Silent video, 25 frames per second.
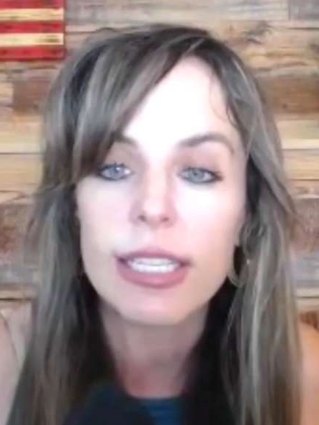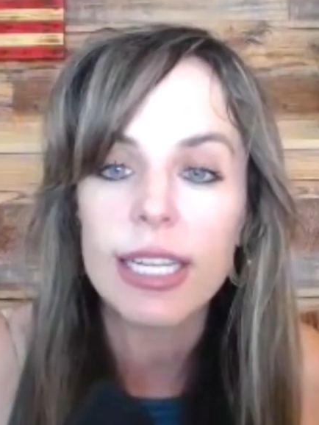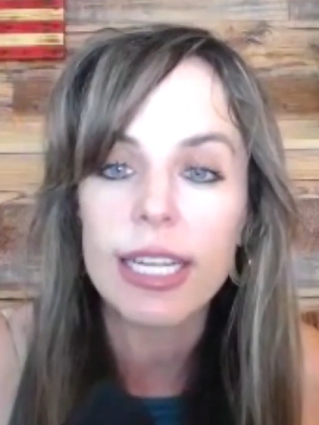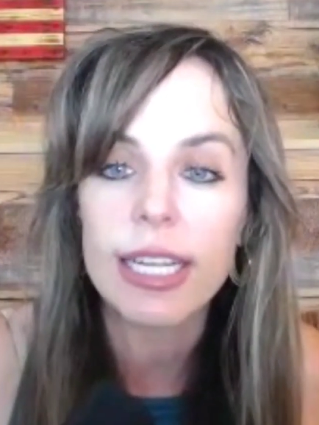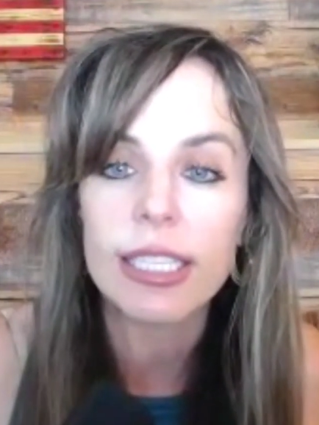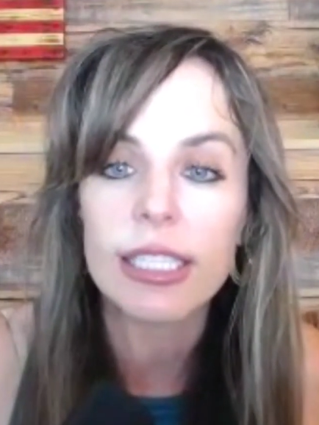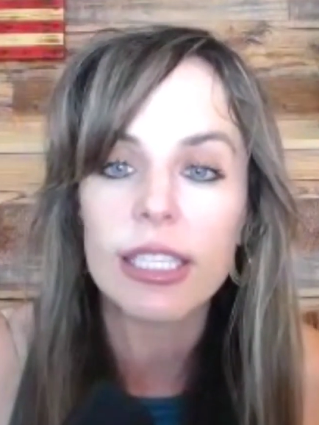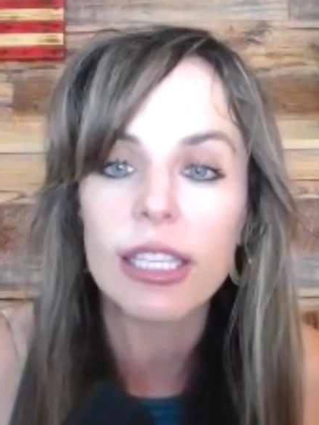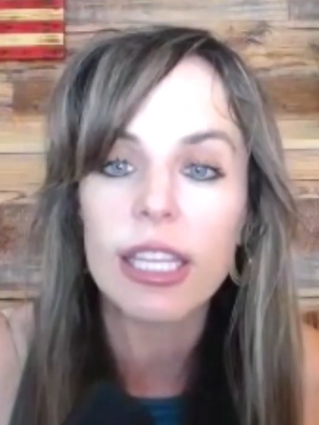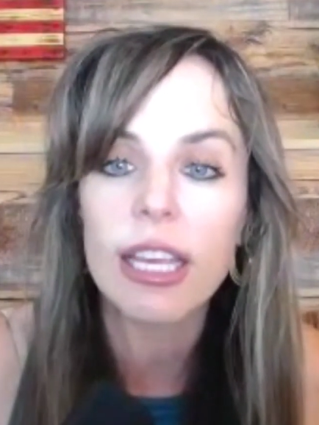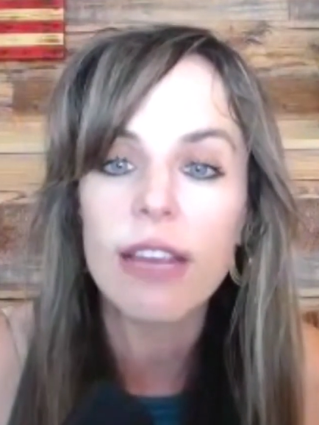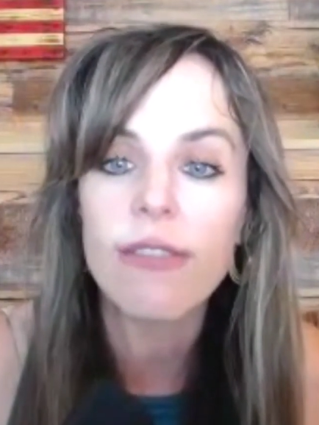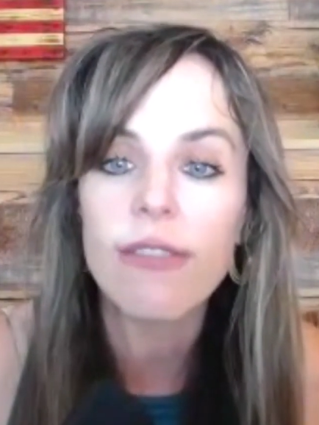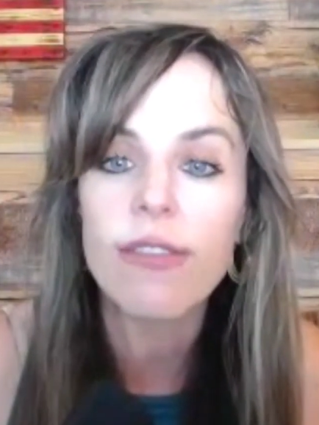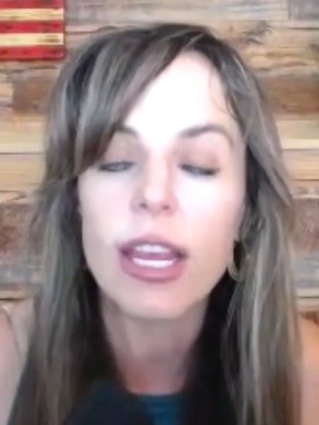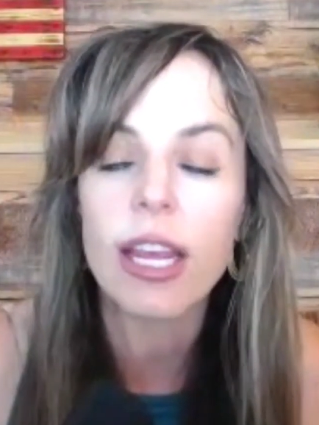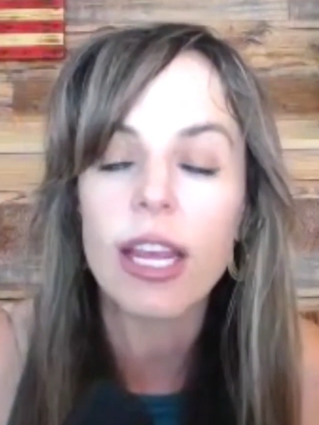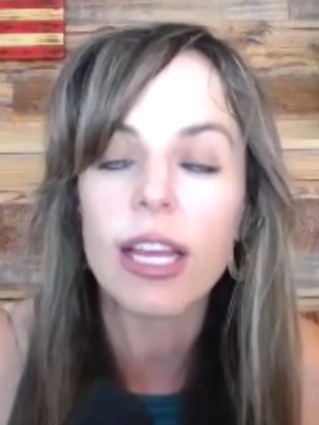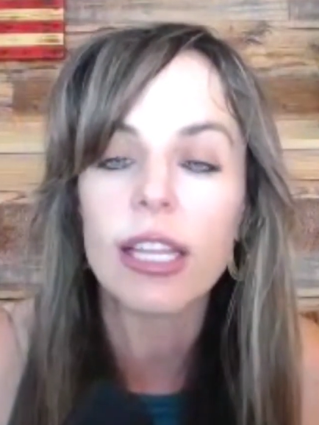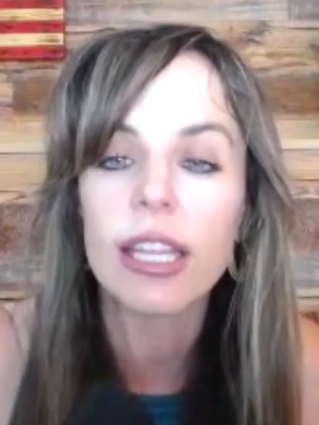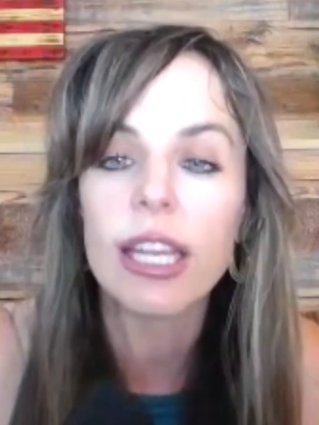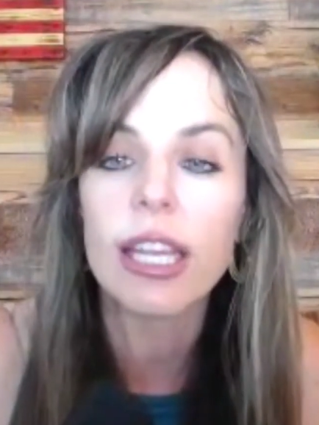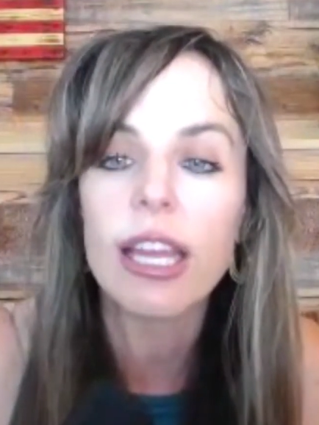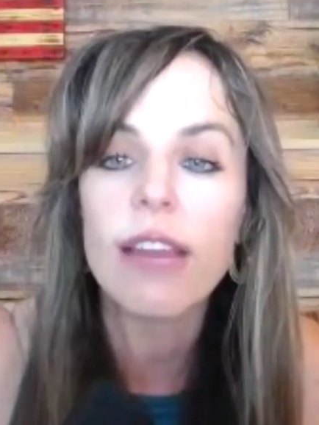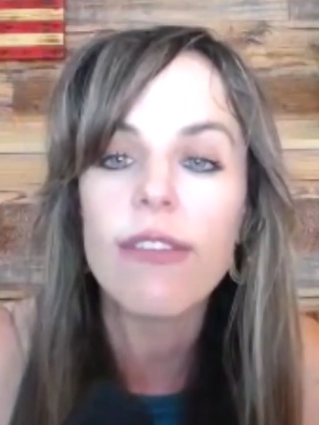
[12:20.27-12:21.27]
It's leaving
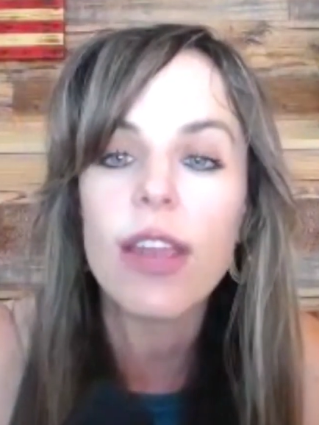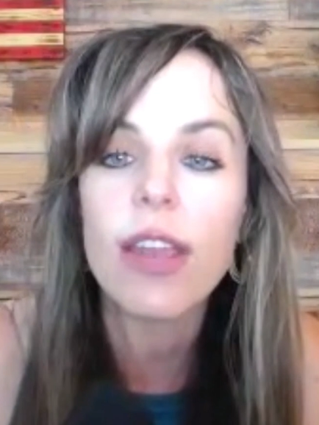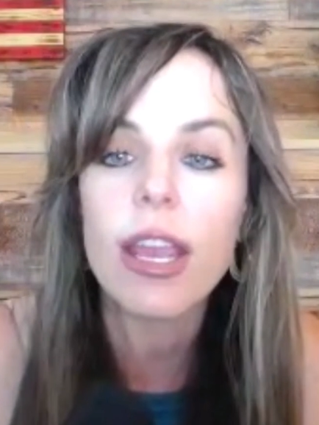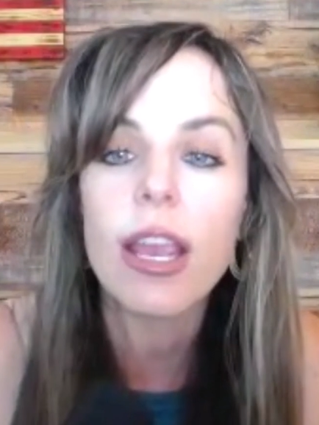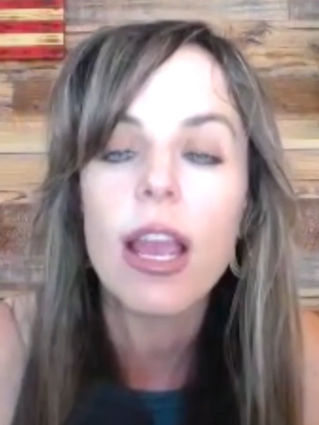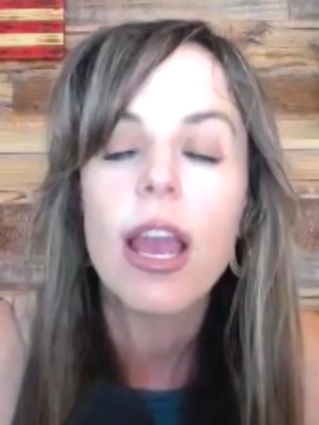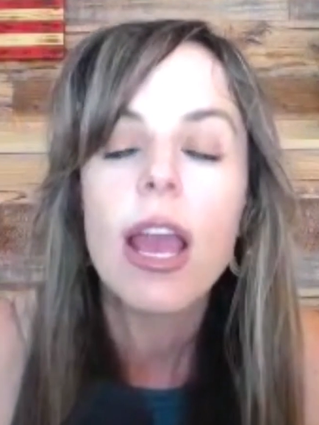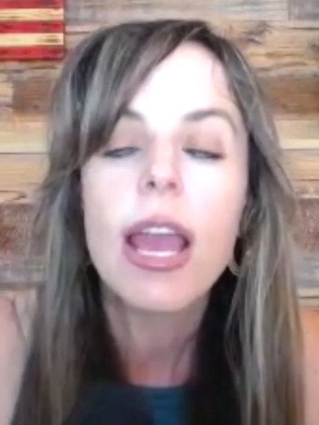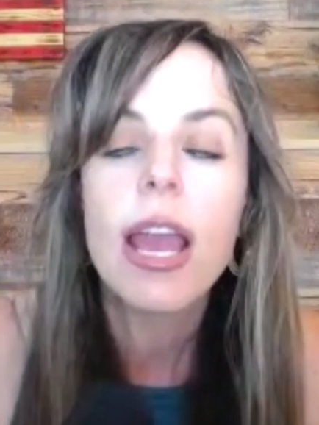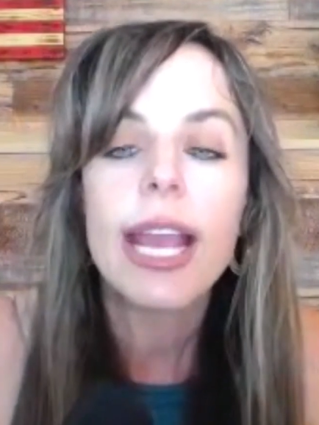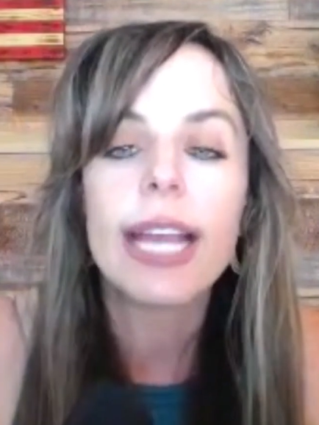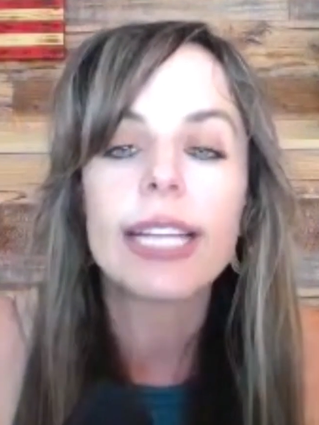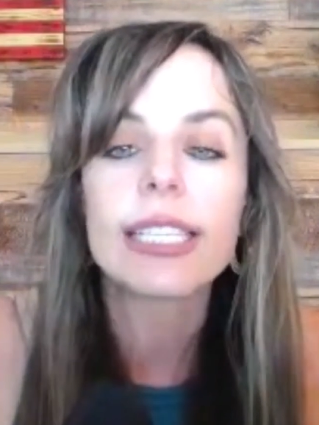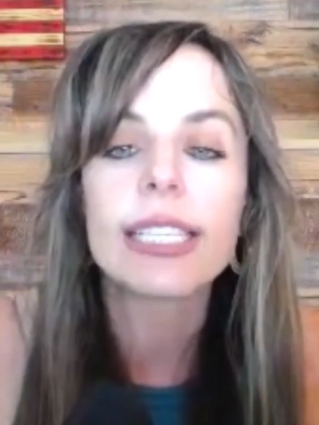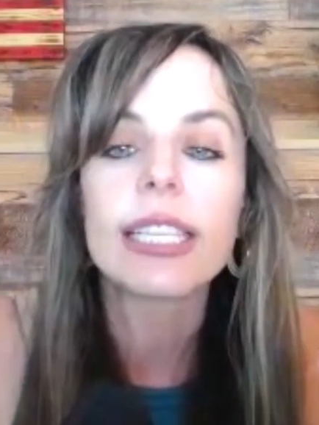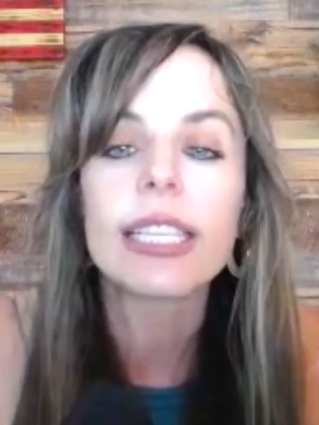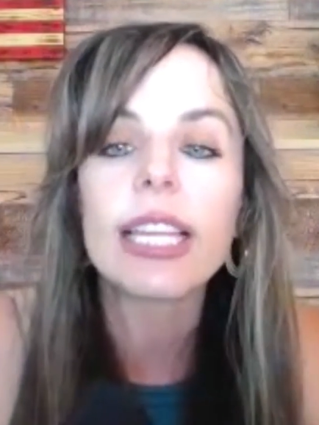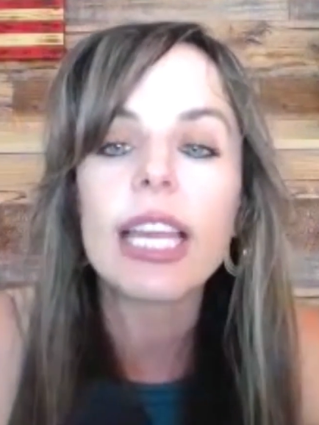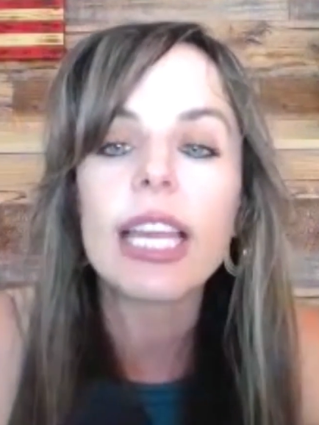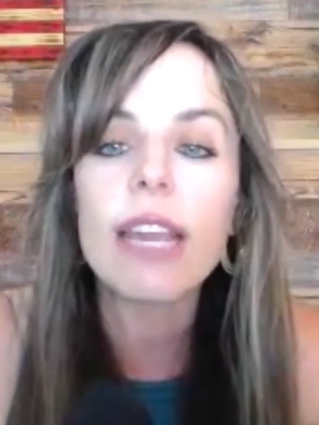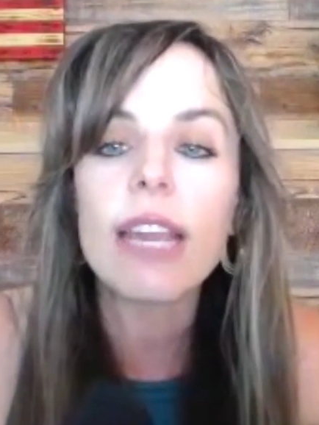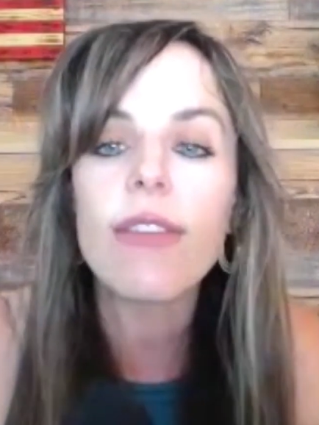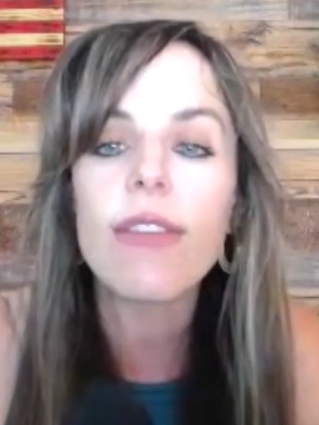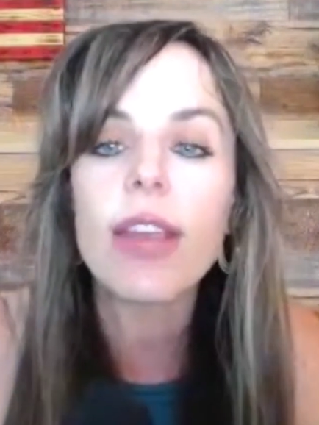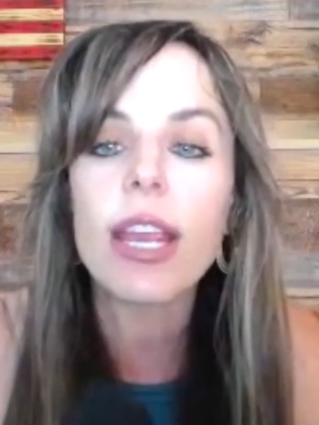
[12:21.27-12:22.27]

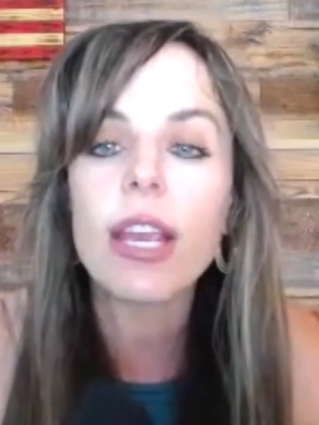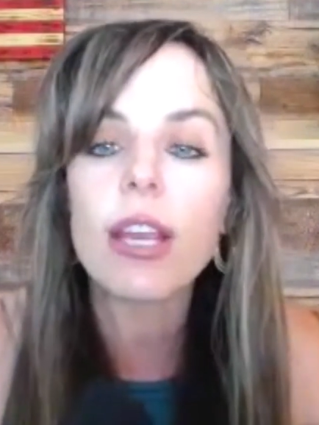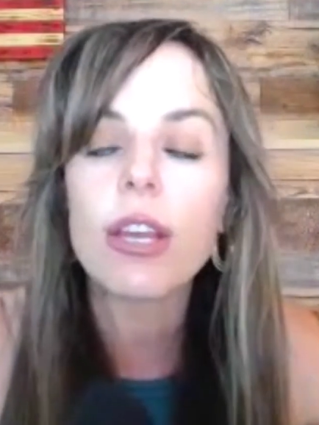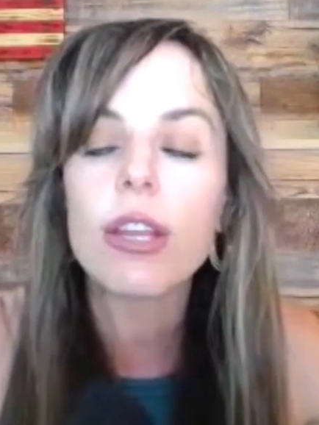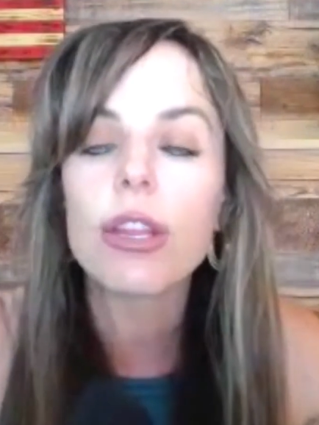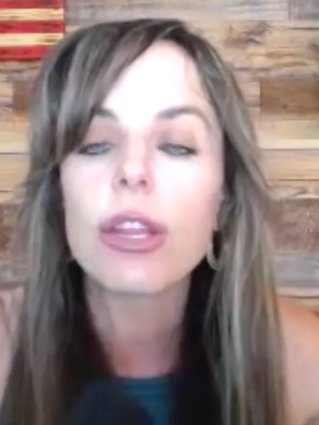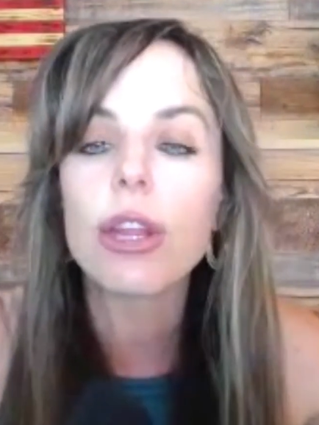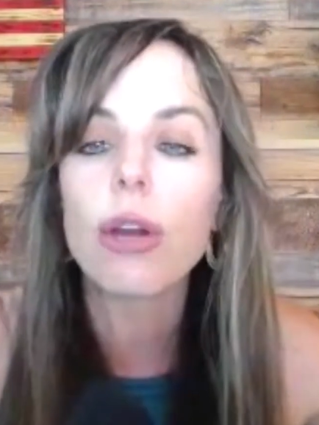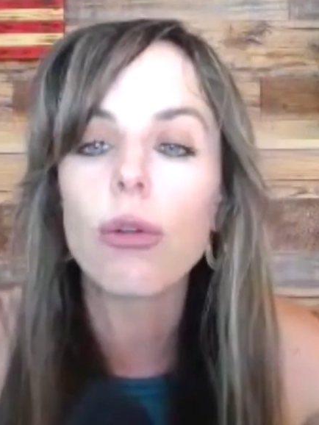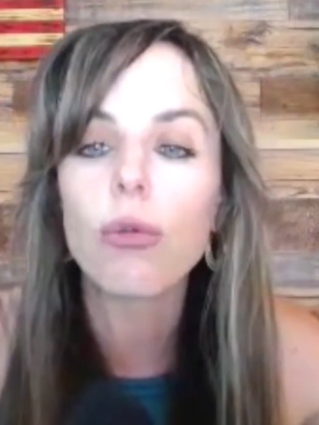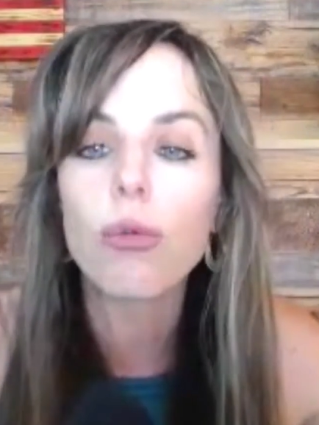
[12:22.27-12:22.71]
the